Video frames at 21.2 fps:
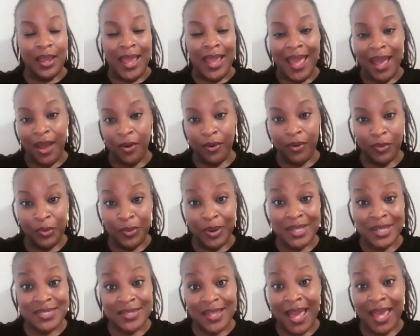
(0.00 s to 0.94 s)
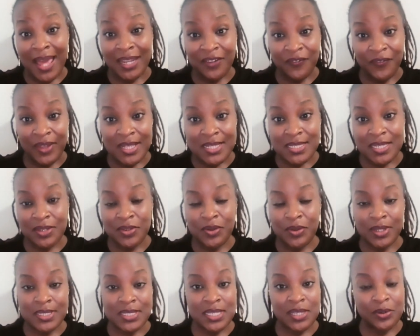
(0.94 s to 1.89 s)
who has not invested.
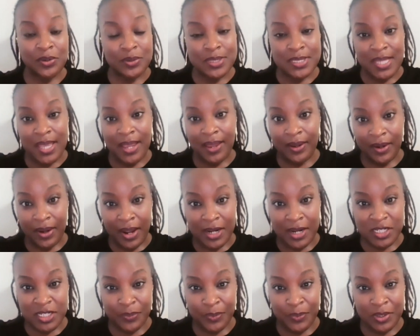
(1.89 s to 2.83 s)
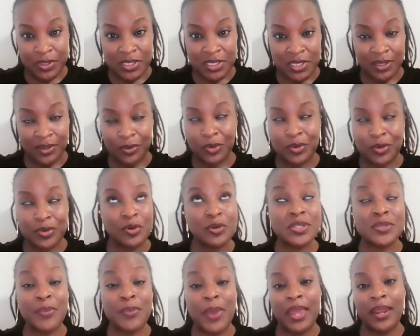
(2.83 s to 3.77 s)
You can see who's taken a contribution,
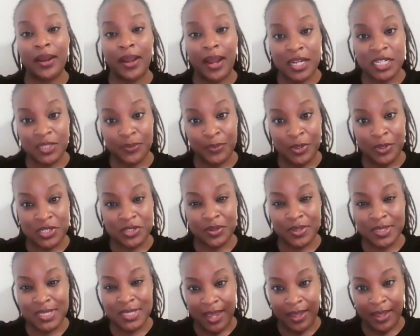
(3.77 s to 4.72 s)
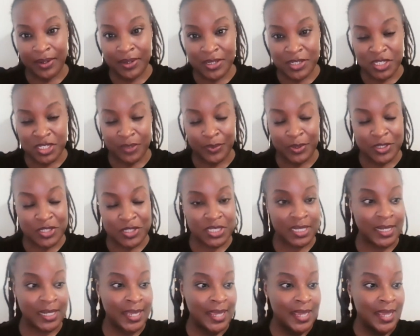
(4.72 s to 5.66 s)
who's made a contribution or taken a
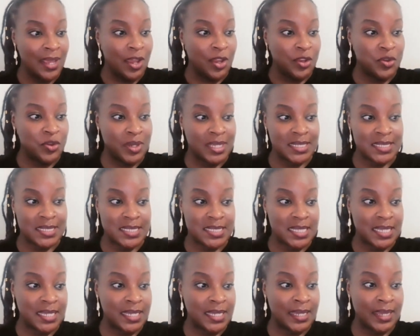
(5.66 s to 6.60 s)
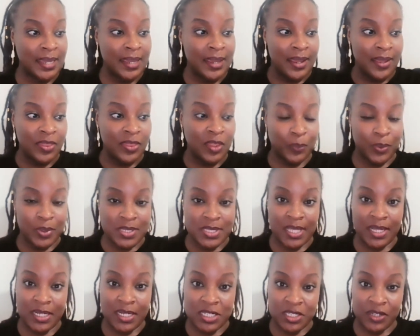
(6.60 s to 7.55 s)
distribution. You can see the
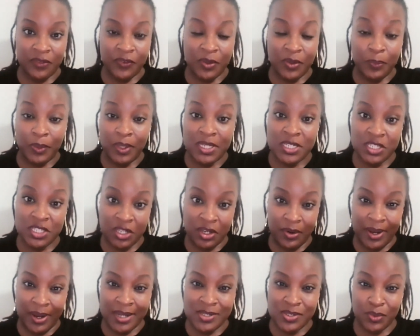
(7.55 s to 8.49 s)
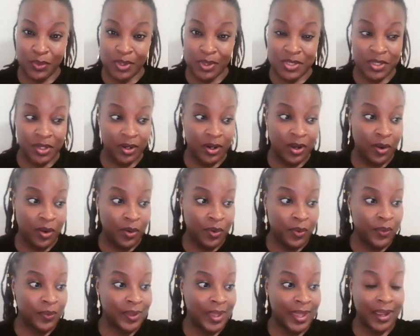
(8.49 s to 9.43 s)
percentage of completion you're at towards your
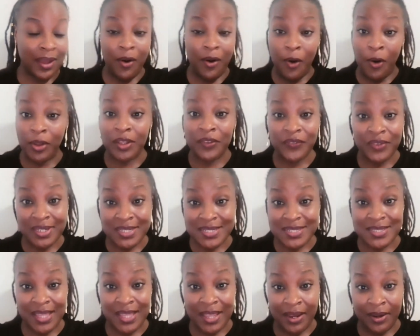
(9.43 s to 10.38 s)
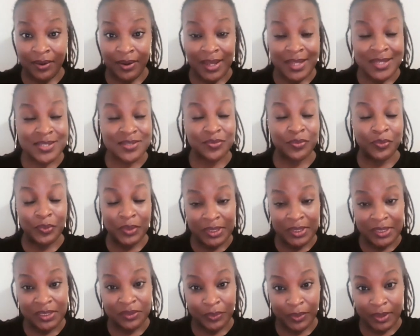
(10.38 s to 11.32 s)
goal. Like all of it is there. It's
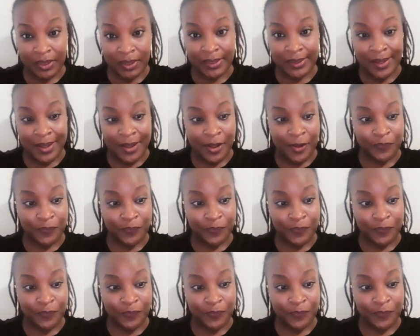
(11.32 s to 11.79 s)
really, really